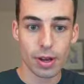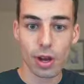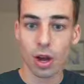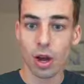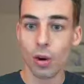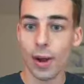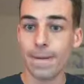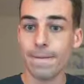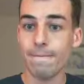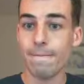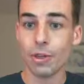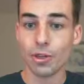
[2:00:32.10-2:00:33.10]
All right.
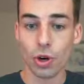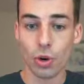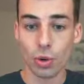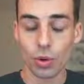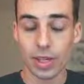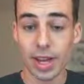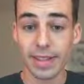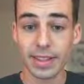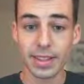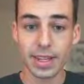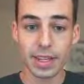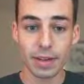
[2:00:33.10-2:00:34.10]
So yeah, that's
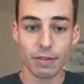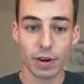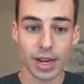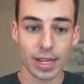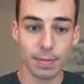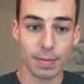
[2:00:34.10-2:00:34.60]
the idea for A and